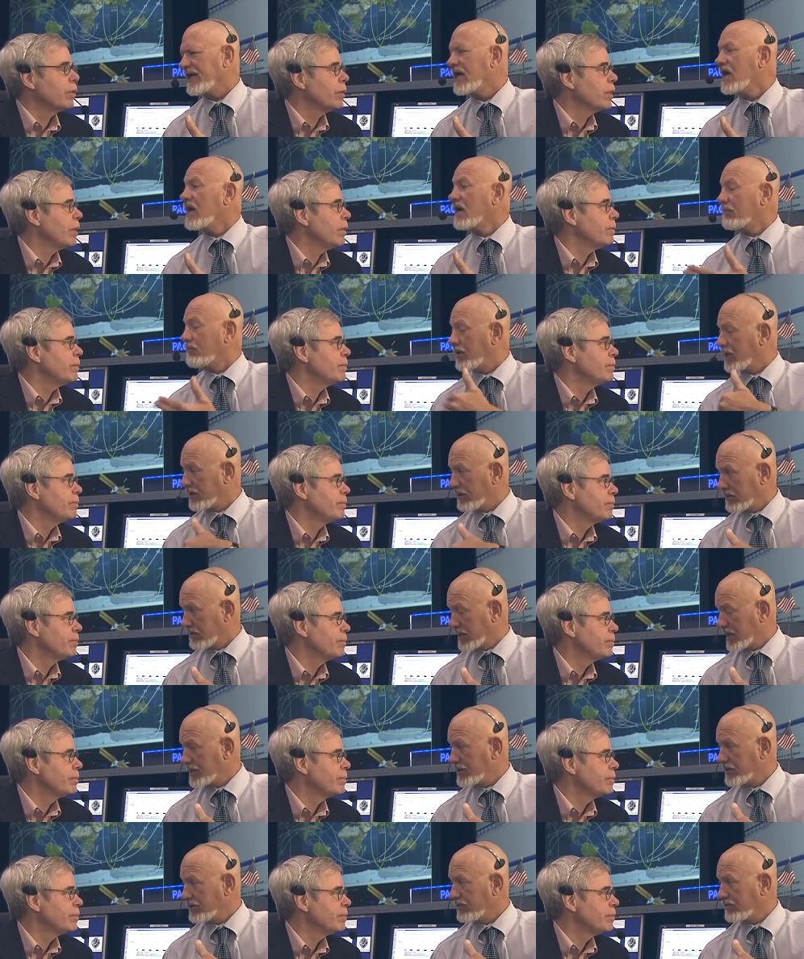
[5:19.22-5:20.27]
Speaker 1: no, but
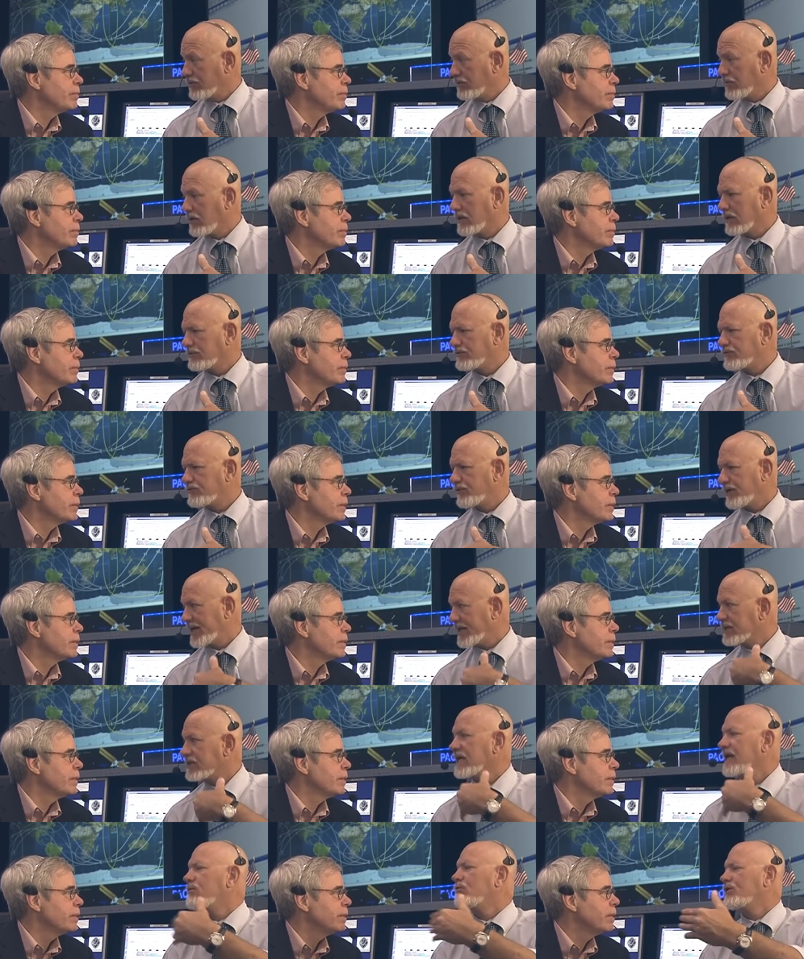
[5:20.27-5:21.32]
can you
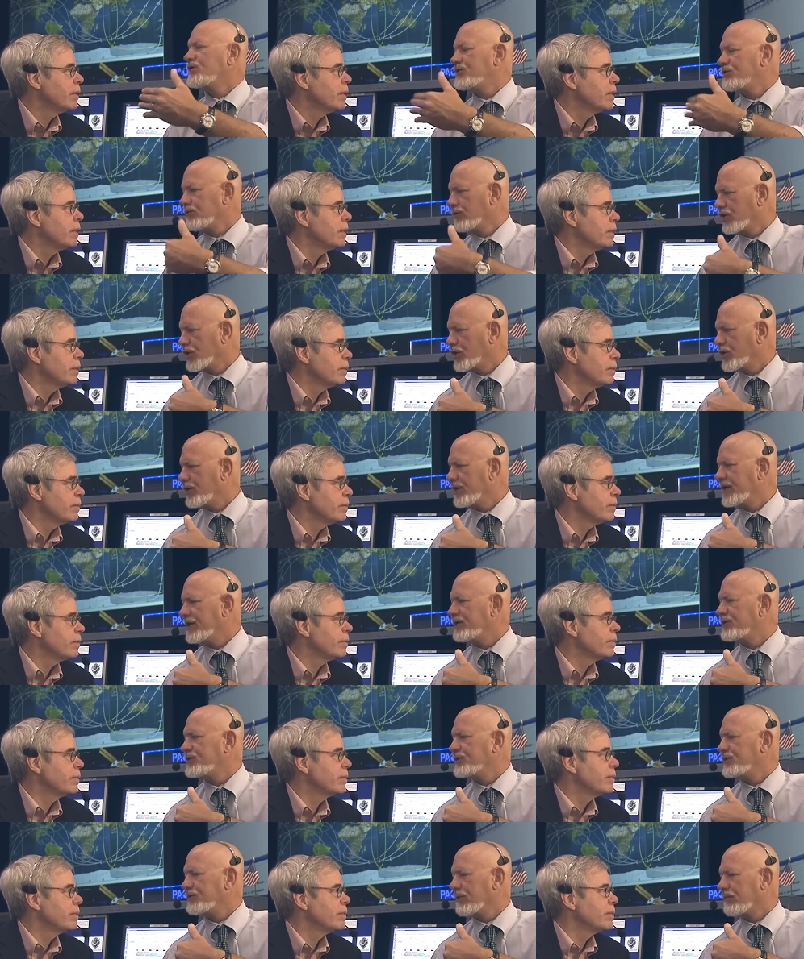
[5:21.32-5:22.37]
translate what you learn
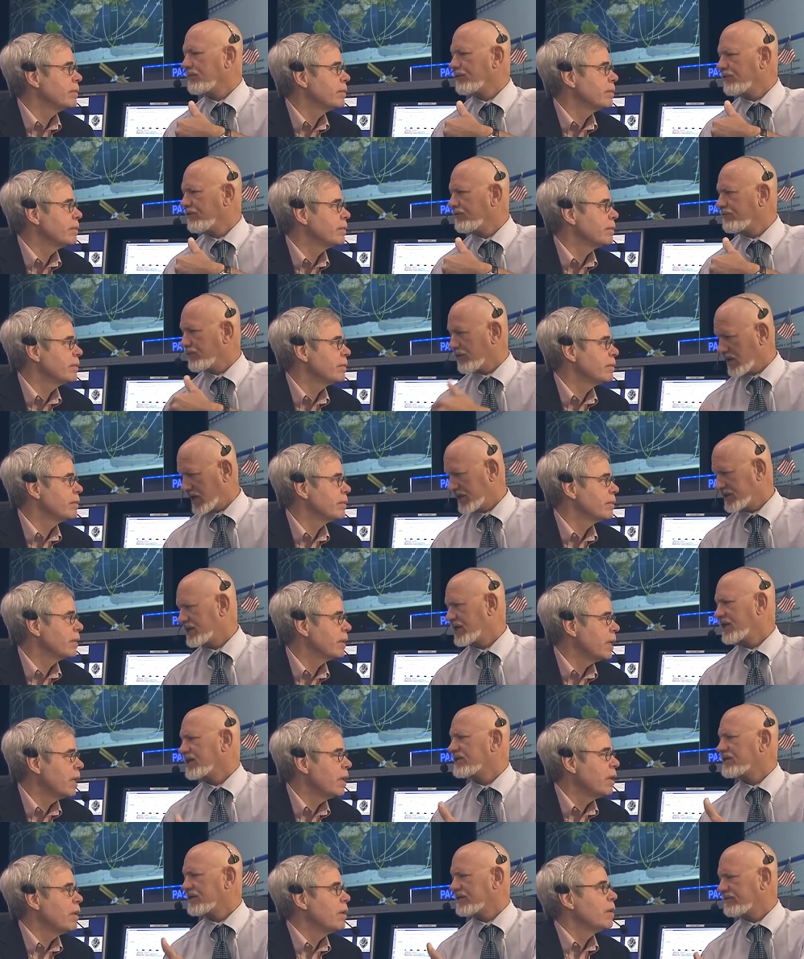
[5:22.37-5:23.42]
into improved
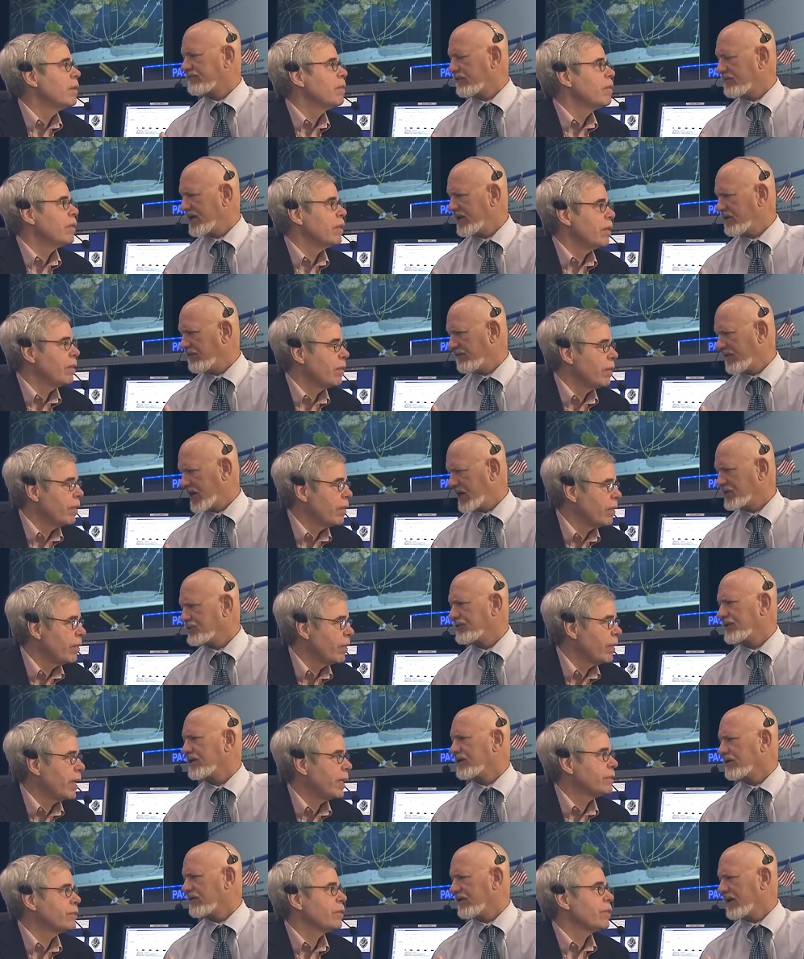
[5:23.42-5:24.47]
processes for
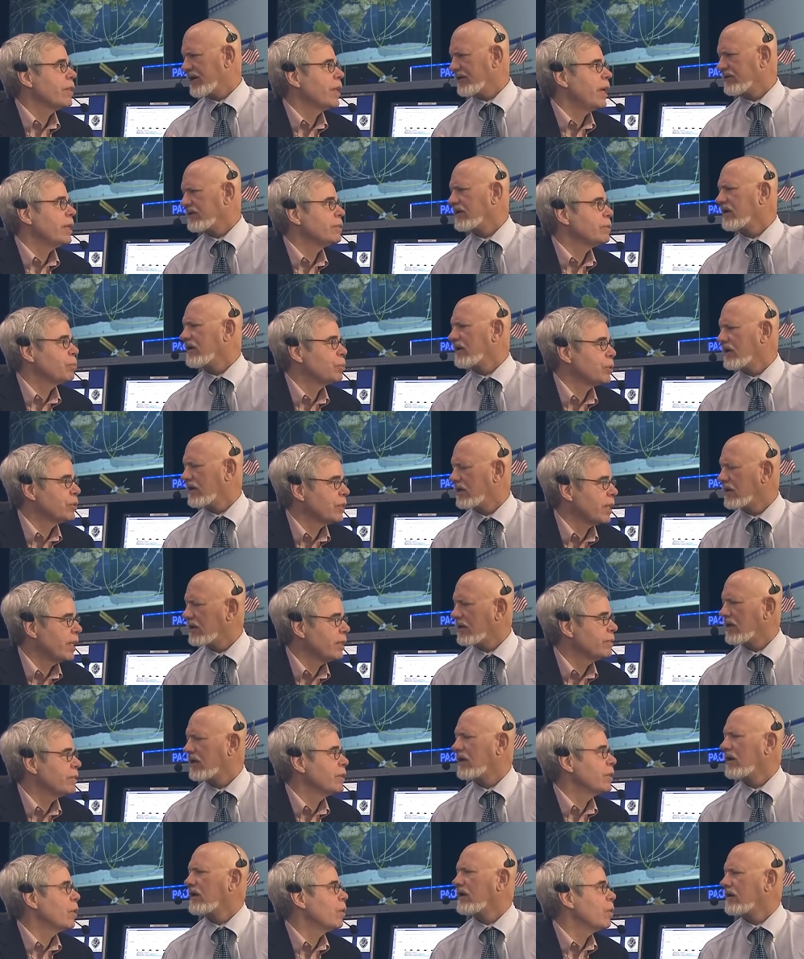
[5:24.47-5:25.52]
manufacturing that, on the ground? That's
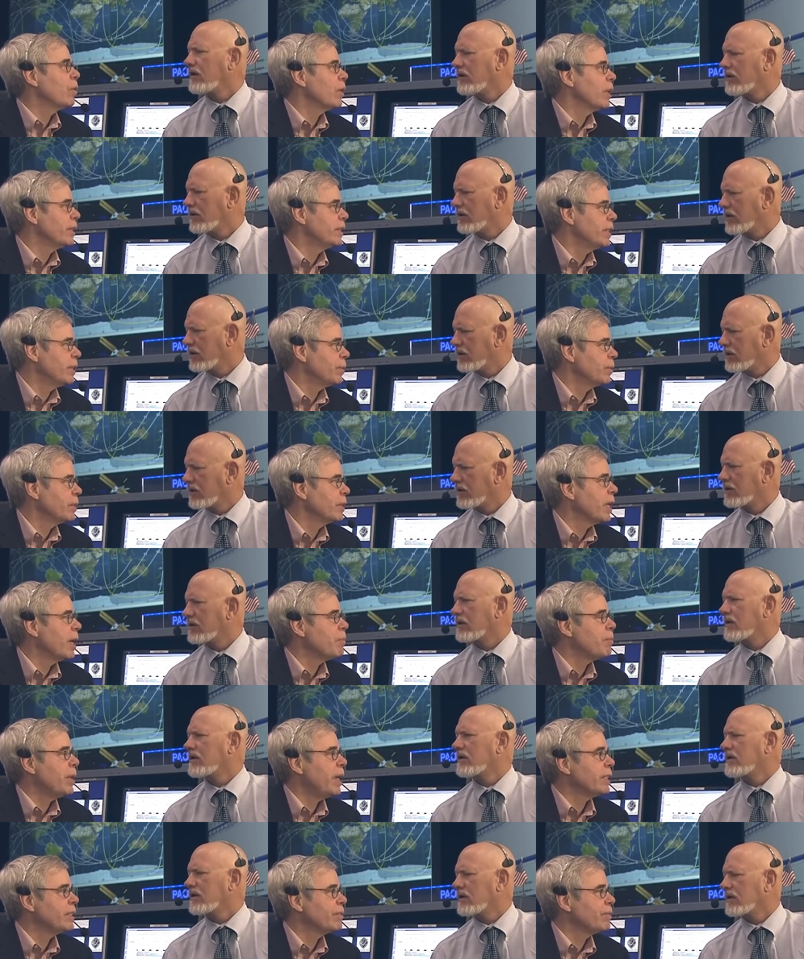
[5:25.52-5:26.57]
Speaker 2: precisely the whole idea. We're
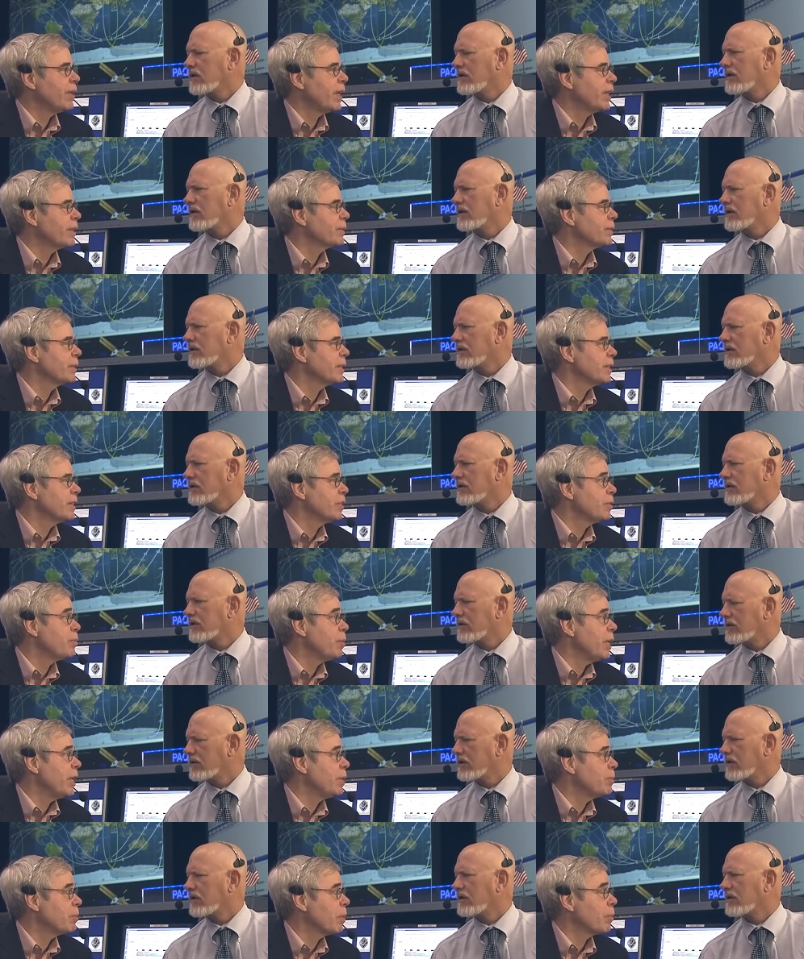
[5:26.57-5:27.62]
not manufacturing in
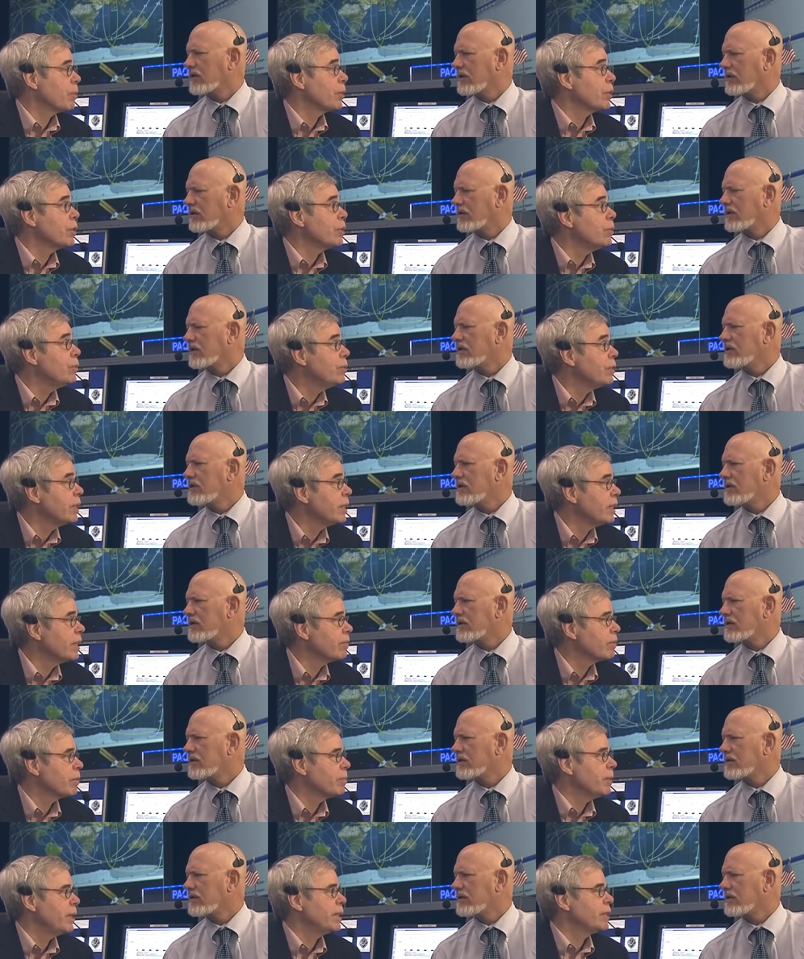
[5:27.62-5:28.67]
space, but we're using the
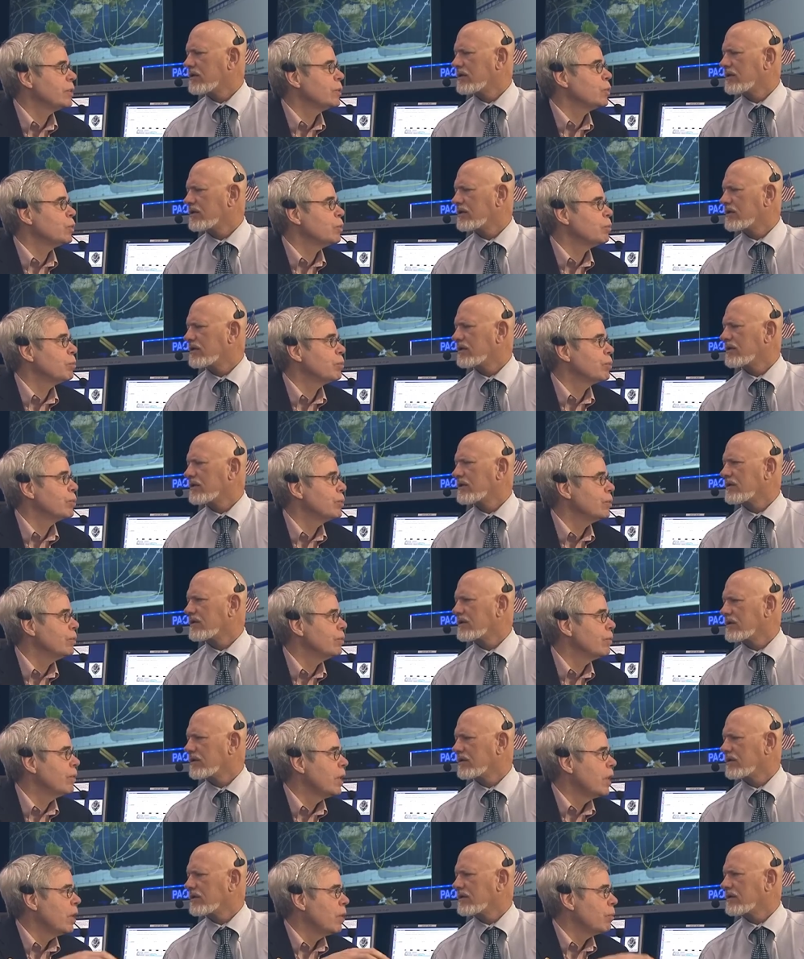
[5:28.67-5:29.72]
information to improve
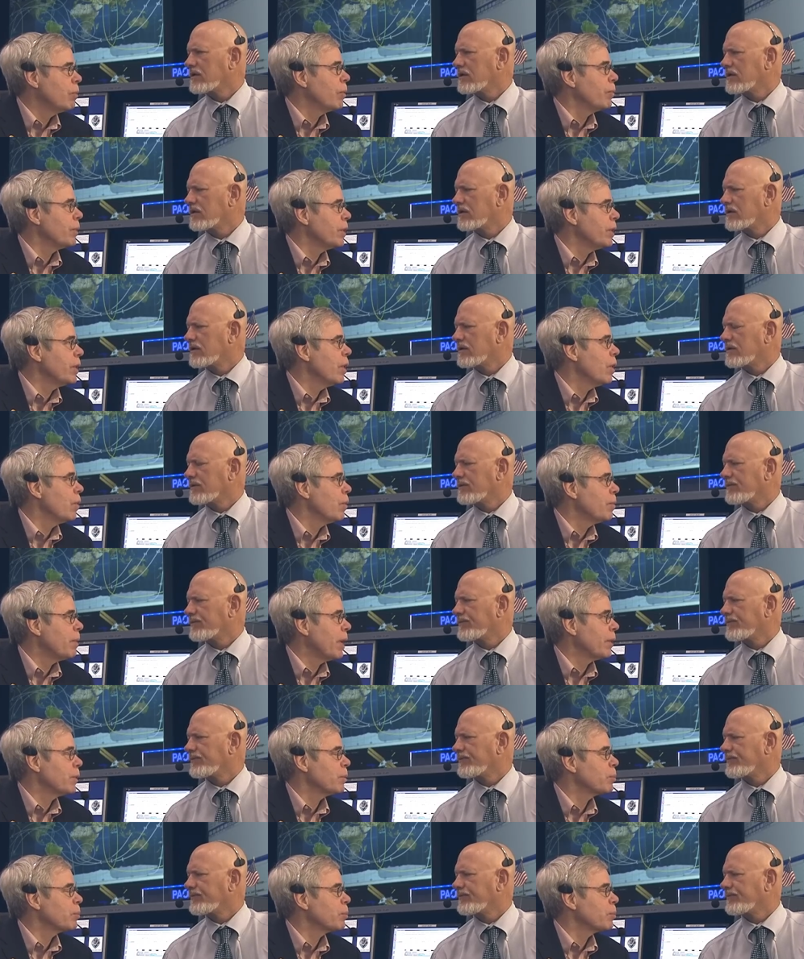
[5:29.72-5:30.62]
what we know about the